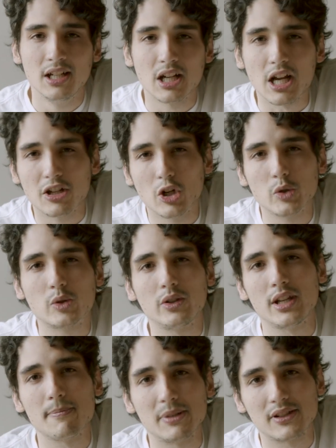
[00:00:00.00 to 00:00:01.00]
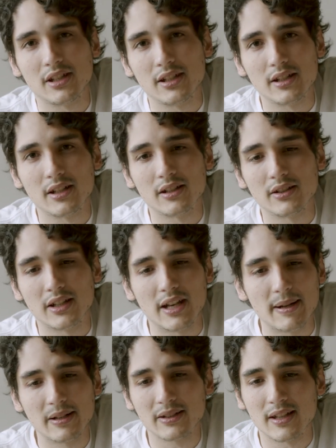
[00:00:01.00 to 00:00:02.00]
I go to the embassy
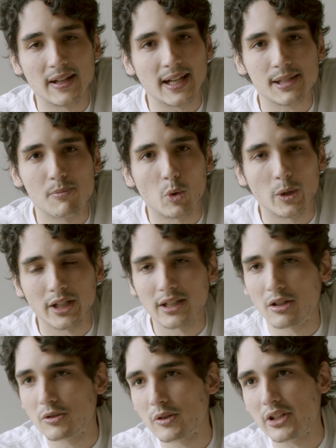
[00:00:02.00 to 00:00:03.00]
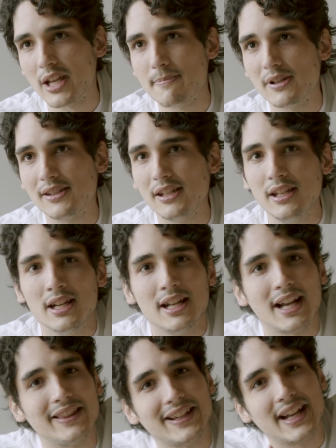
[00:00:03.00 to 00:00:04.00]
the next morning. Go to the embassy,
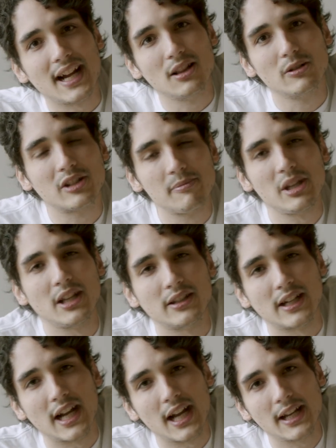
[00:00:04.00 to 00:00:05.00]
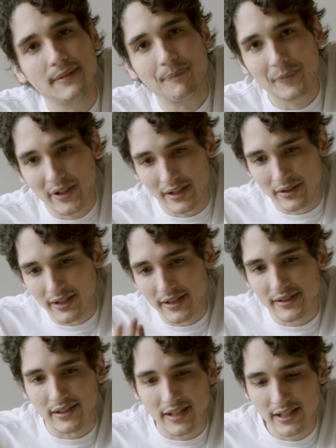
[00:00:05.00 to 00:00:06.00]
and the guy looks at me in the eye,
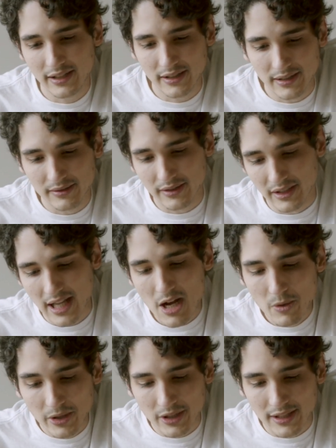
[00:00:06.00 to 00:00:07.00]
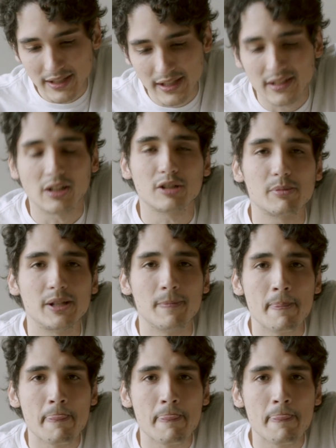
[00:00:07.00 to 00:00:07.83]
that's attending the counter, and he tells me,